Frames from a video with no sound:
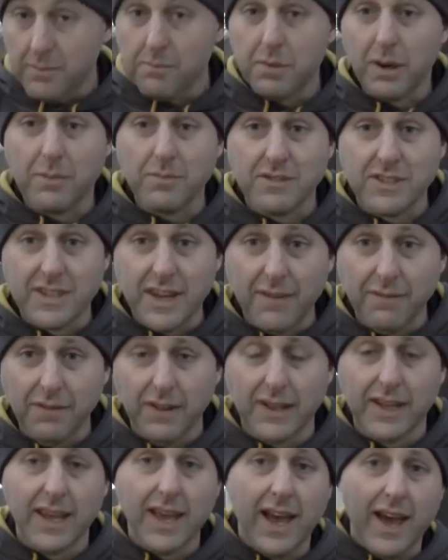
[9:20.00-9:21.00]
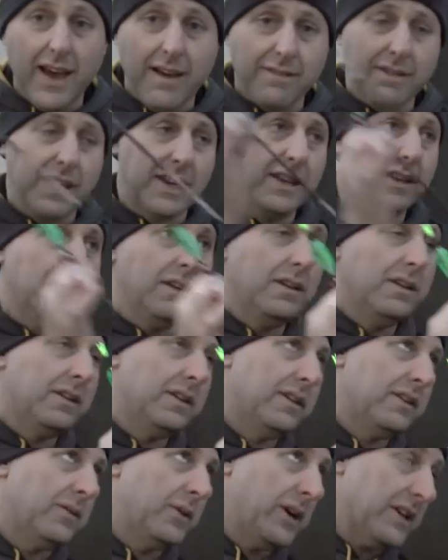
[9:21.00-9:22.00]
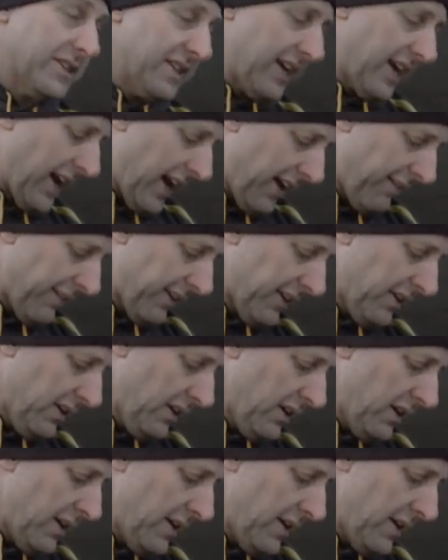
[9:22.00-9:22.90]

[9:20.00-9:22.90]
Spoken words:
But I'm definitely having, when I say having,